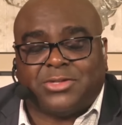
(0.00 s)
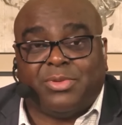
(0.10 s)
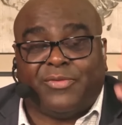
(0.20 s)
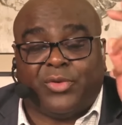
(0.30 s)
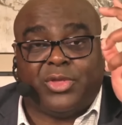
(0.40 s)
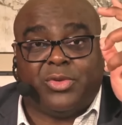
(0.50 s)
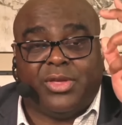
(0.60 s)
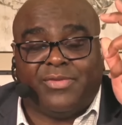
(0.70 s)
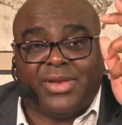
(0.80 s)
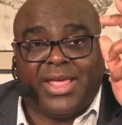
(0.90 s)
before you
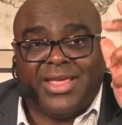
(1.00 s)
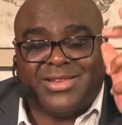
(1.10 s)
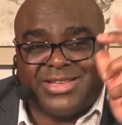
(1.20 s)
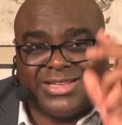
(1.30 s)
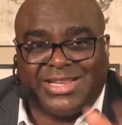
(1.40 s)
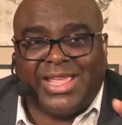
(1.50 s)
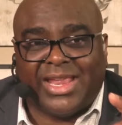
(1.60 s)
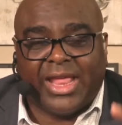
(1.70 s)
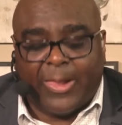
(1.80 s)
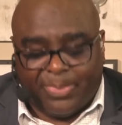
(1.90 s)
even see
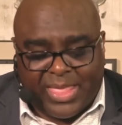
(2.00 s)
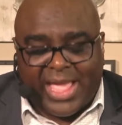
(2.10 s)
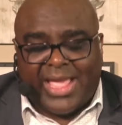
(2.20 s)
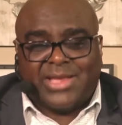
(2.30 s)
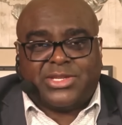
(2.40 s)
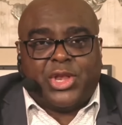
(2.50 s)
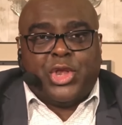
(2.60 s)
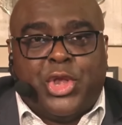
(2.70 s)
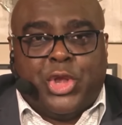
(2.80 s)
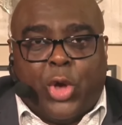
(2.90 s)
it. There is a
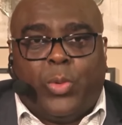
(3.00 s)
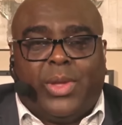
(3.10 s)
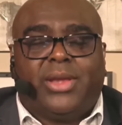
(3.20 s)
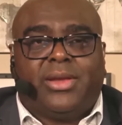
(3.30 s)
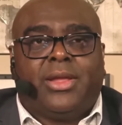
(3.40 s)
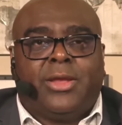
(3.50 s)
knowing